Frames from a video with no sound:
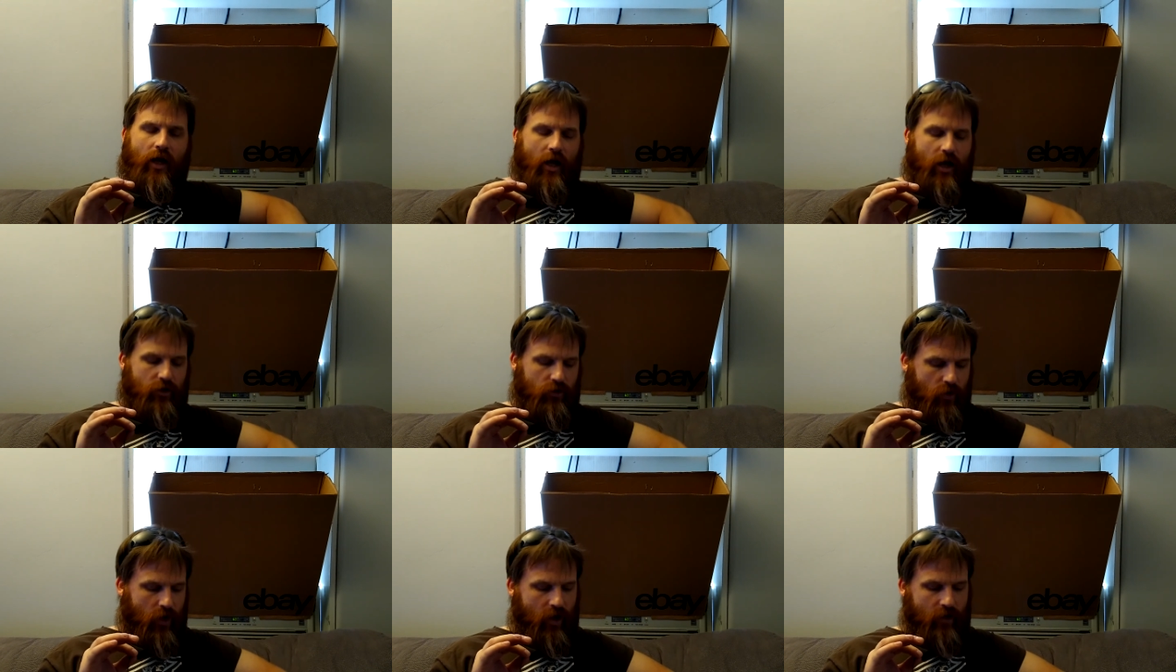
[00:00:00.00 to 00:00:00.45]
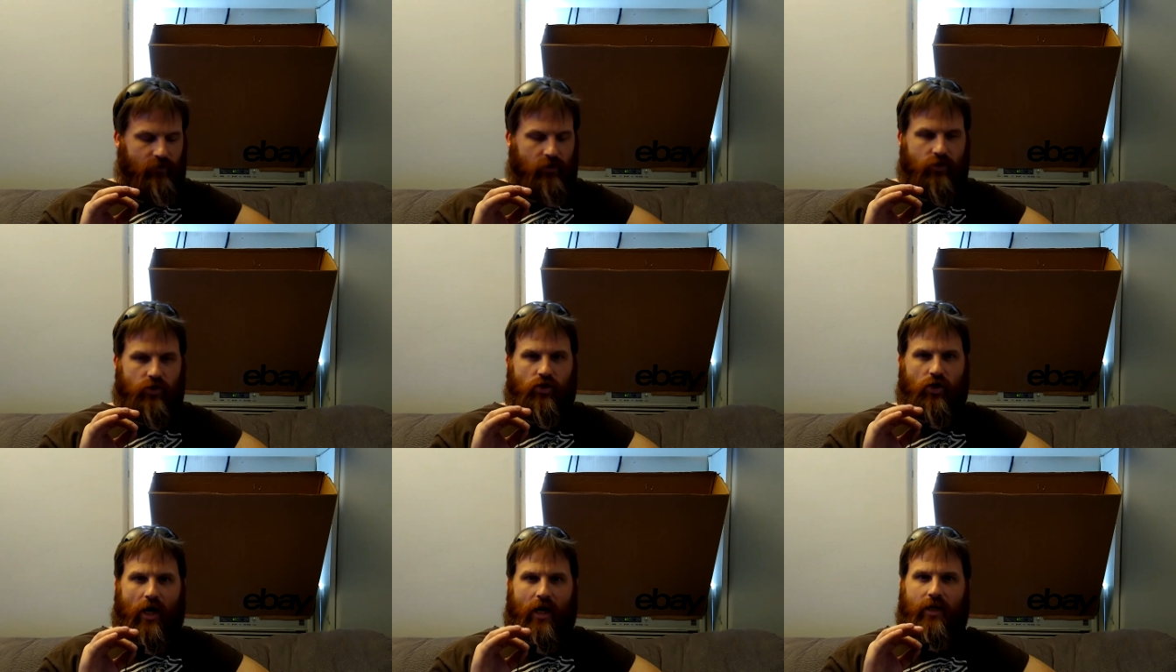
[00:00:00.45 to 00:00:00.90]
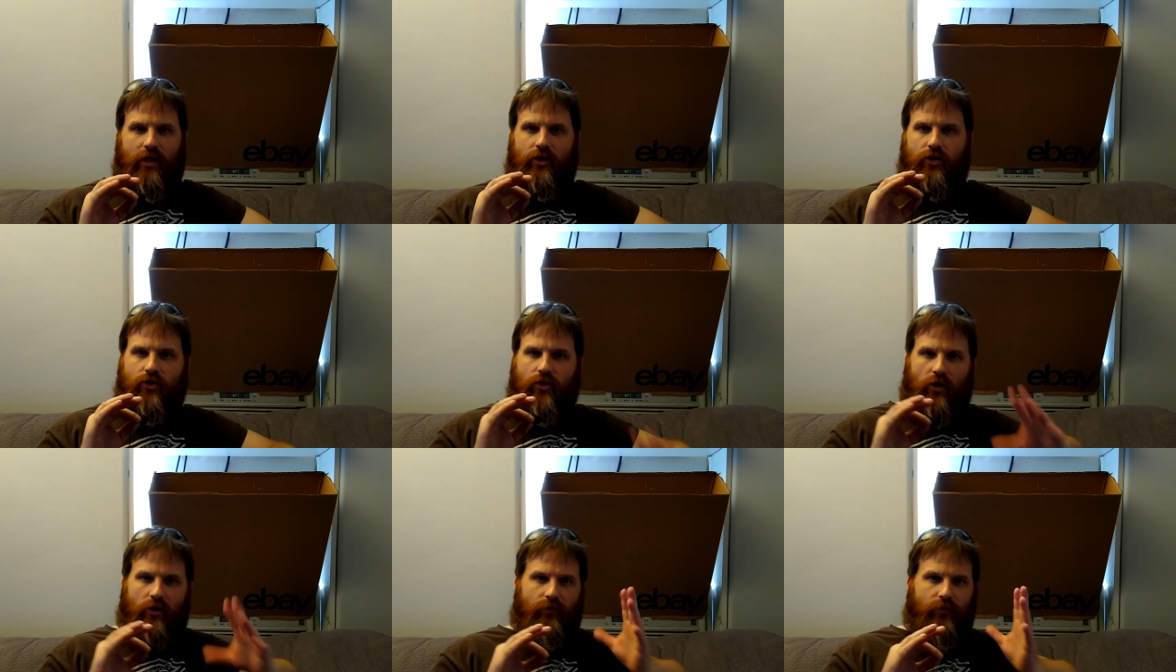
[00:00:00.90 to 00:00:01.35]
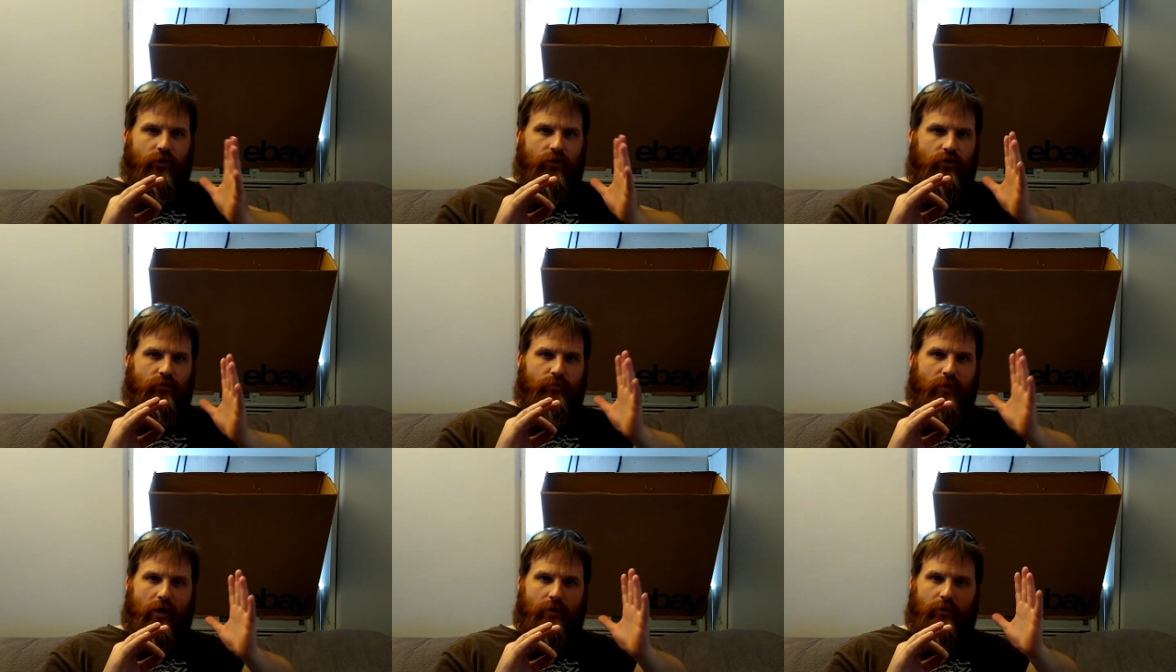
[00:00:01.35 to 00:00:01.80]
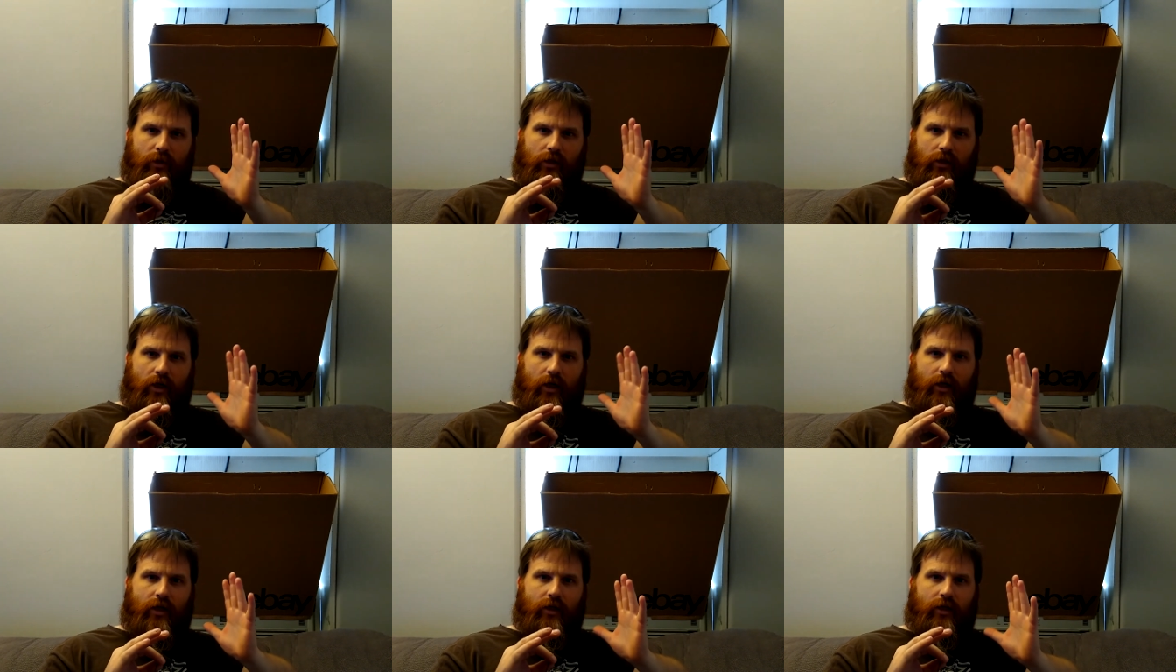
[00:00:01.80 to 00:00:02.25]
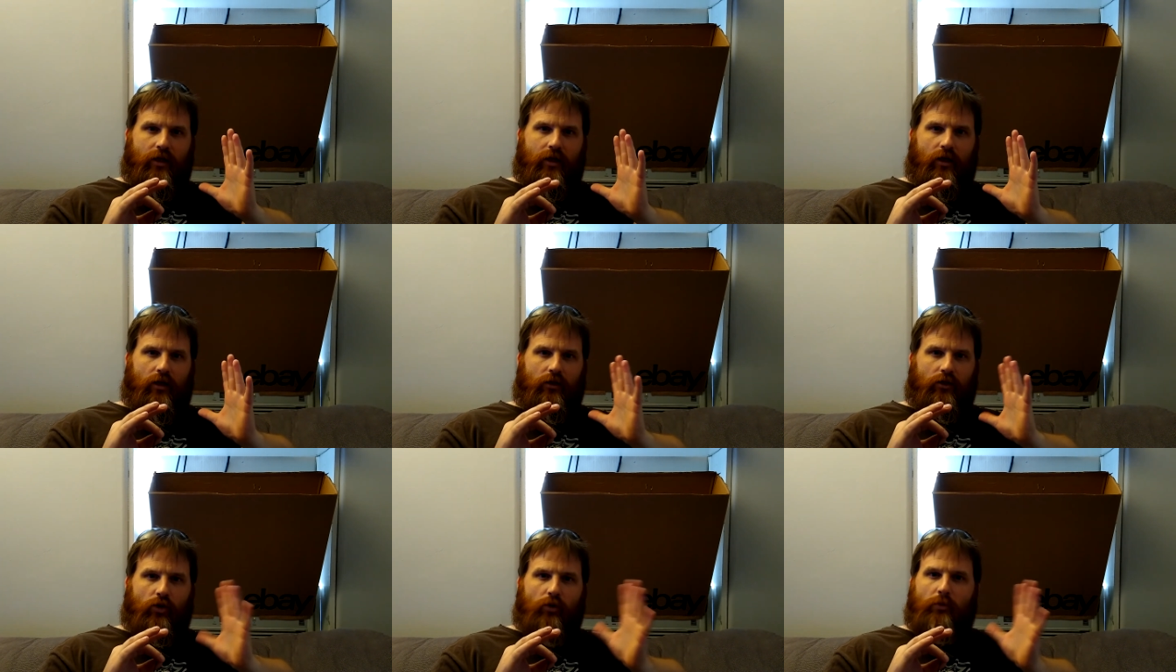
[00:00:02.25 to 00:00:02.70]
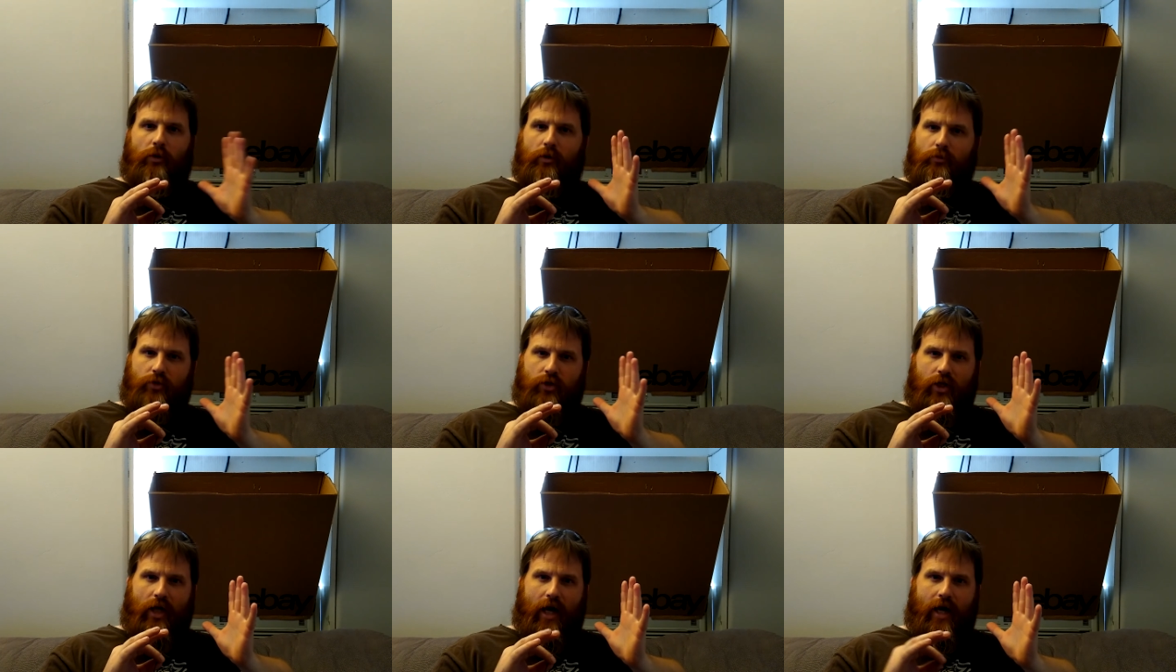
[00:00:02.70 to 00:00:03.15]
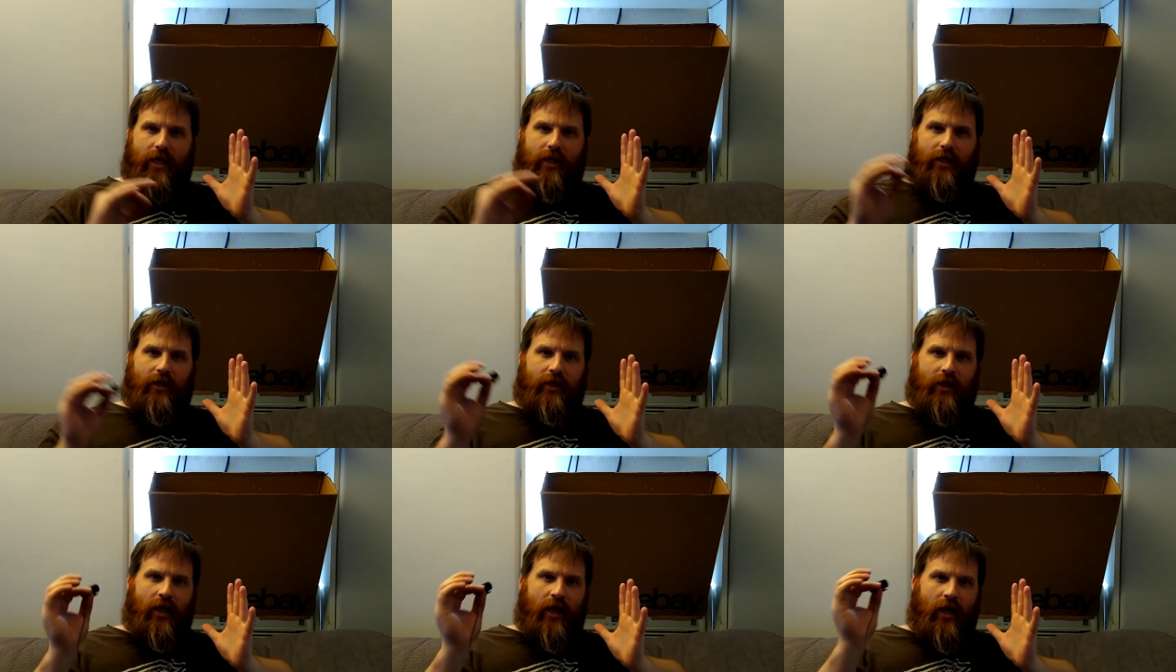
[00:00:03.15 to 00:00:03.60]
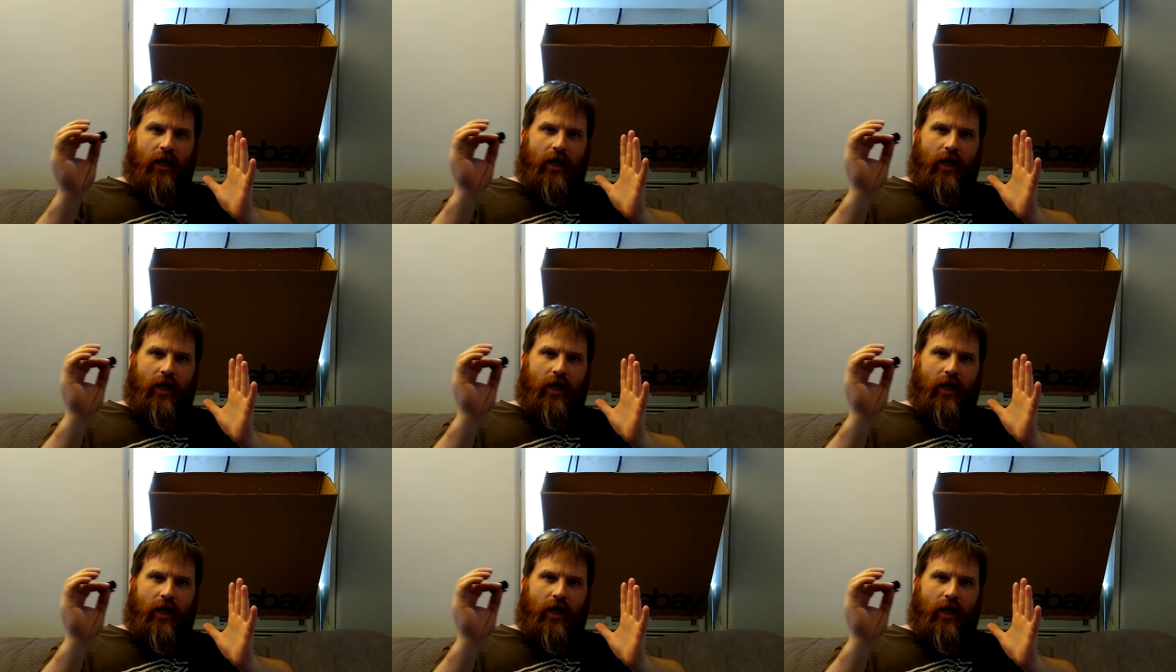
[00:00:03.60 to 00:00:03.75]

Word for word: and you have a shiny surface, maybe like aluminum siding,